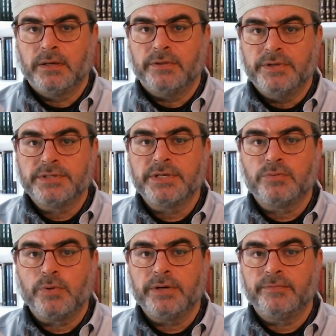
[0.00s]
This is
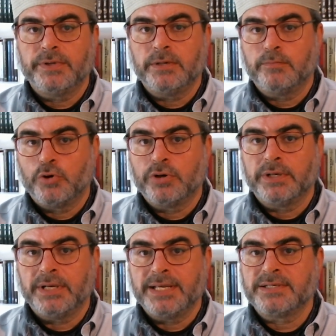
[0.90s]
one of the
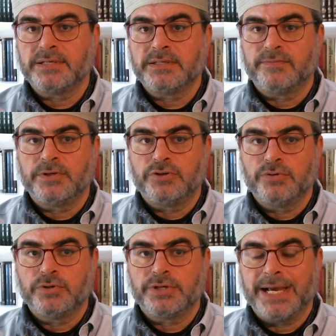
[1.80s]
important lessons of the
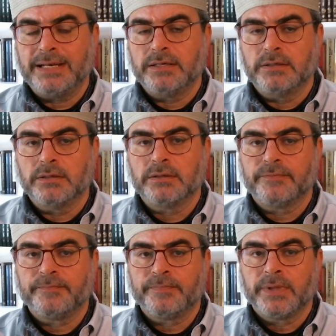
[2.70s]
Jewish calendar
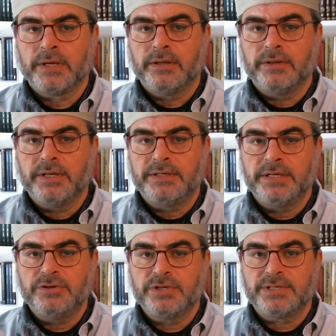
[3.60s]
that
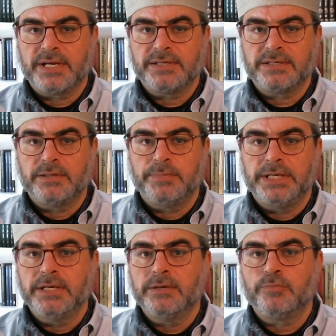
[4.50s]
teaches us to
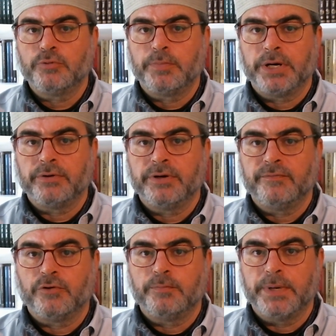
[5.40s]
begin preparing
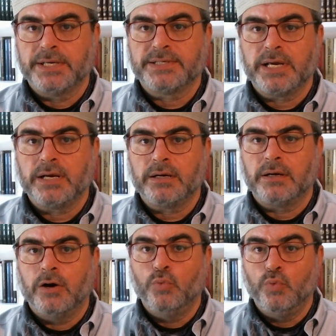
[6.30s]
for Pesach
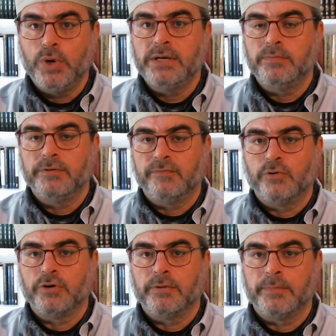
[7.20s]
a week
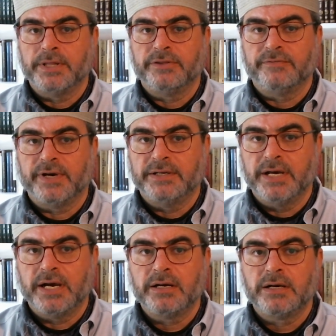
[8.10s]
before the month of Adar,